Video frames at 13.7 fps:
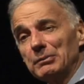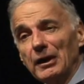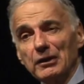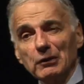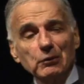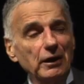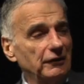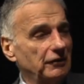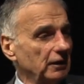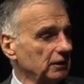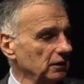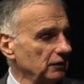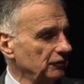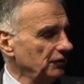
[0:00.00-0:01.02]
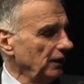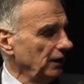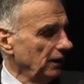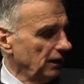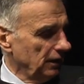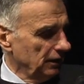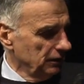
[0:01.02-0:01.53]
by the way, that could
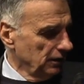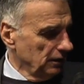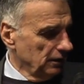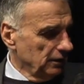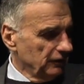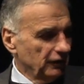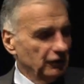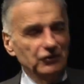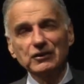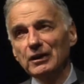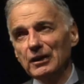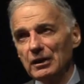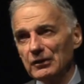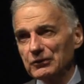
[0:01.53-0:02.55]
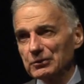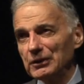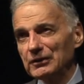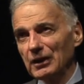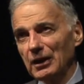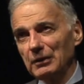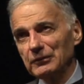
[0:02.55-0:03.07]
fit on this
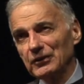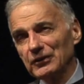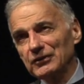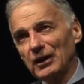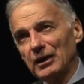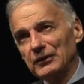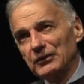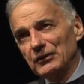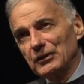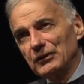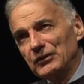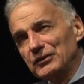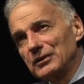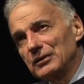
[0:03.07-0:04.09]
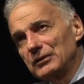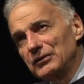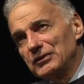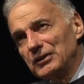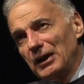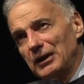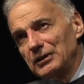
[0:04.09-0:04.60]
3 times the size of this
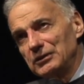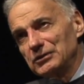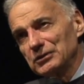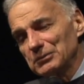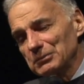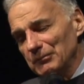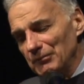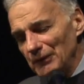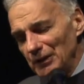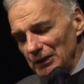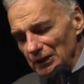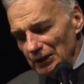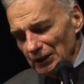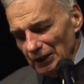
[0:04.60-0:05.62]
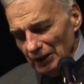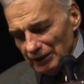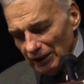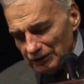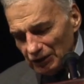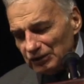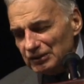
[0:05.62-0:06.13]
stage.
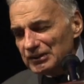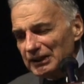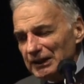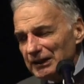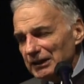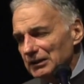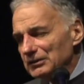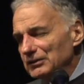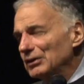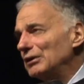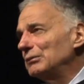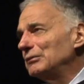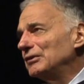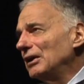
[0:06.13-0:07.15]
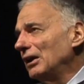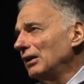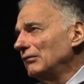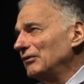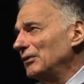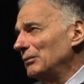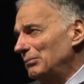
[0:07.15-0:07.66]
Now just think in terms
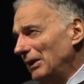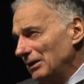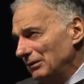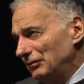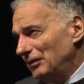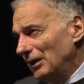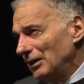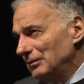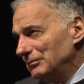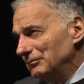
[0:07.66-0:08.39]
of the benefit.